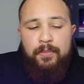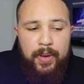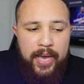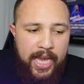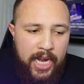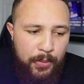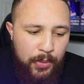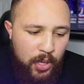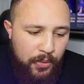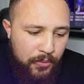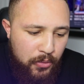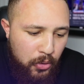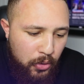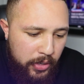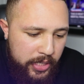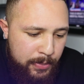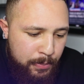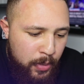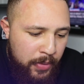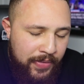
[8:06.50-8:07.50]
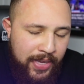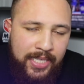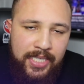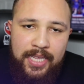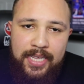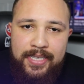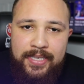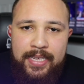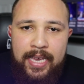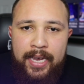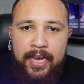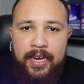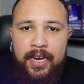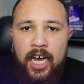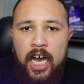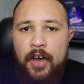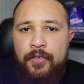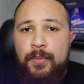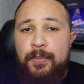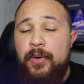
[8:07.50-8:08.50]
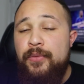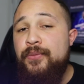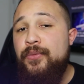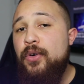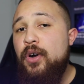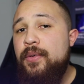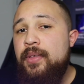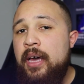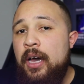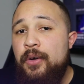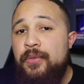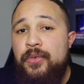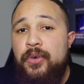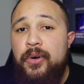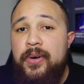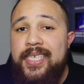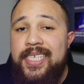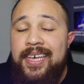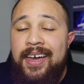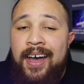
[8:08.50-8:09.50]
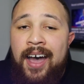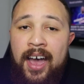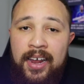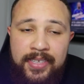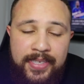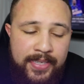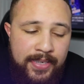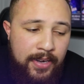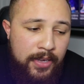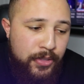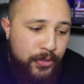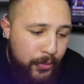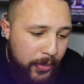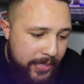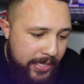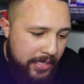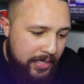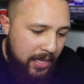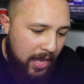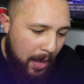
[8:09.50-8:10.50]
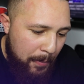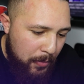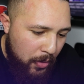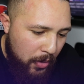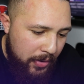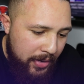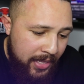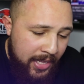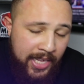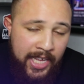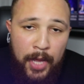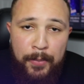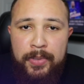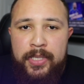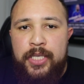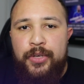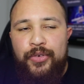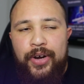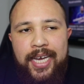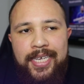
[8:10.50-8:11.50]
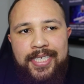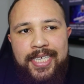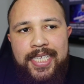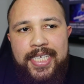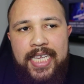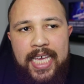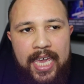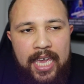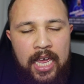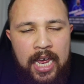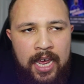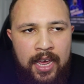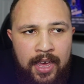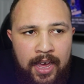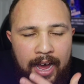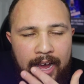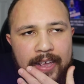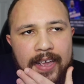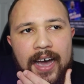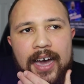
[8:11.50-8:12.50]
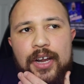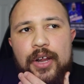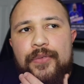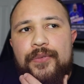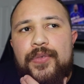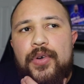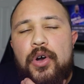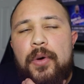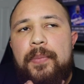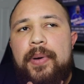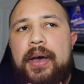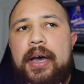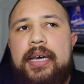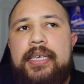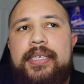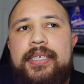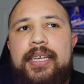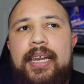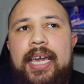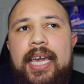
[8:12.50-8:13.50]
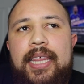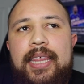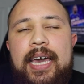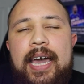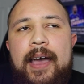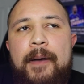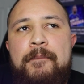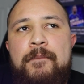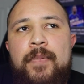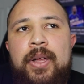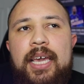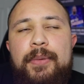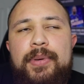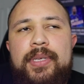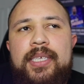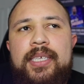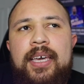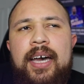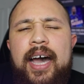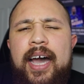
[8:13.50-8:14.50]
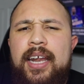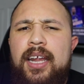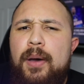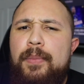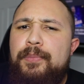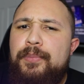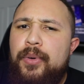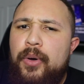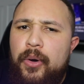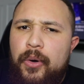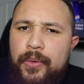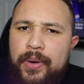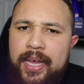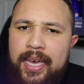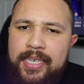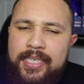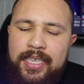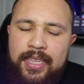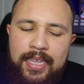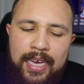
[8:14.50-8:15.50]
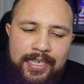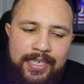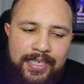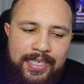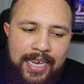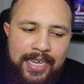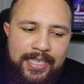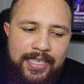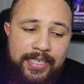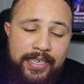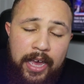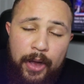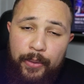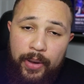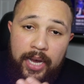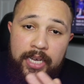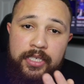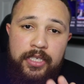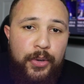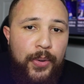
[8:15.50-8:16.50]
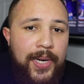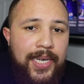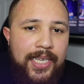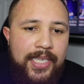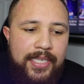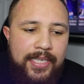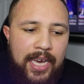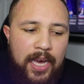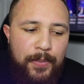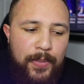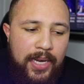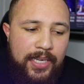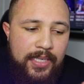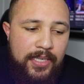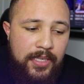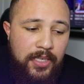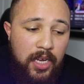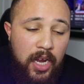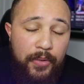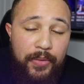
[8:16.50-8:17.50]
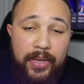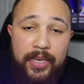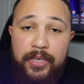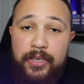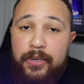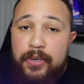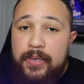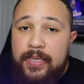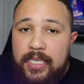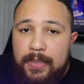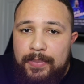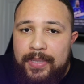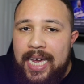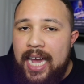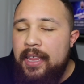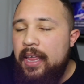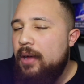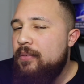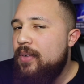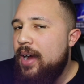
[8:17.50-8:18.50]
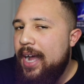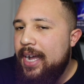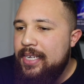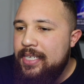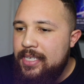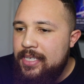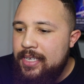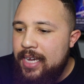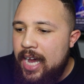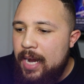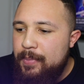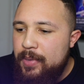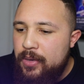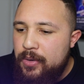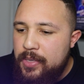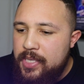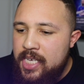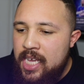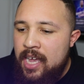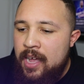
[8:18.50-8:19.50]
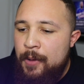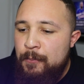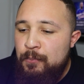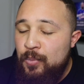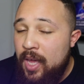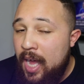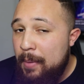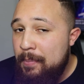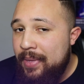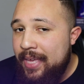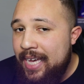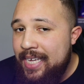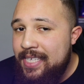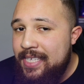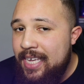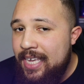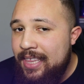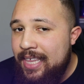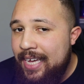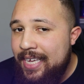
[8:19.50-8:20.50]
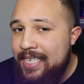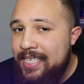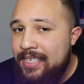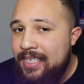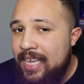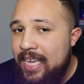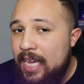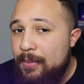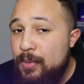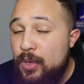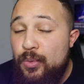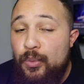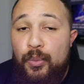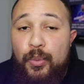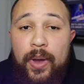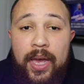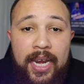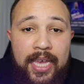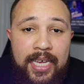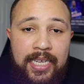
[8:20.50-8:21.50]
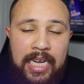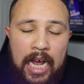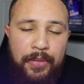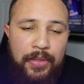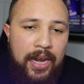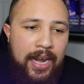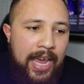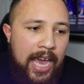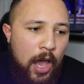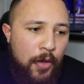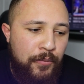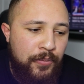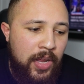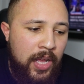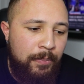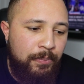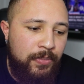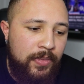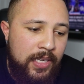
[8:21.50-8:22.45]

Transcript: But anyway, of course, moving into the second half, and before that, of course, Hudson Odoi did come on. It was great to see. I kind of feel personally that he was kind of bottlenecked in that sense. Now, I do understand why Sarri used him down that right hand side because I'm guessing that he's thinking with Willian down the left.